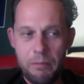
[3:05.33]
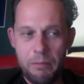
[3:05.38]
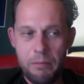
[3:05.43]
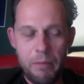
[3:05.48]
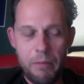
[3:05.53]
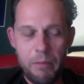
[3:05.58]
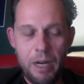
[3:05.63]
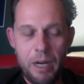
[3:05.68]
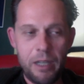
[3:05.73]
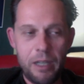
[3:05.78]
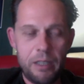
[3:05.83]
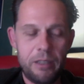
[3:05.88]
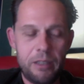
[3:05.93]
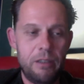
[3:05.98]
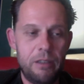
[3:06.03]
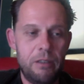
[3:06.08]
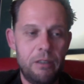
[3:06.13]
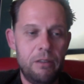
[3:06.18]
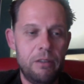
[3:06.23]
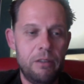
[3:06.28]

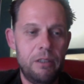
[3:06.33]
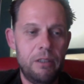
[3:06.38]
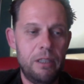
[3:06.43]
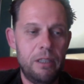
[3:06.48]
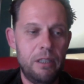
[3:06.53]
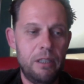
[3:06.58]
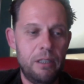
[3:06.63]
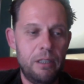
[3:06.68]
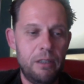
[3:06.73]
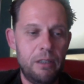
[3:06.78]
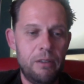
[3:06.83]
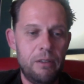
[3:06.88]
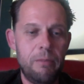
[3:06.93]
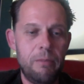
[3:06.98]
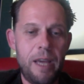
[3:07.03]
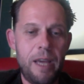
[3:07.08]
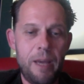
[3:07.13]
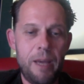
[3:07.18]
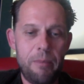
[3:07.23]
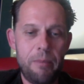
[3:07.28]
marked on the
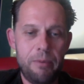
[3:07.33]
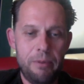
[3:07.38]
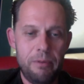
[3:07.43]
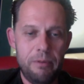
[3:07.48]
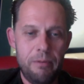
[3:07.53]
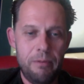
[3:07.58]
map,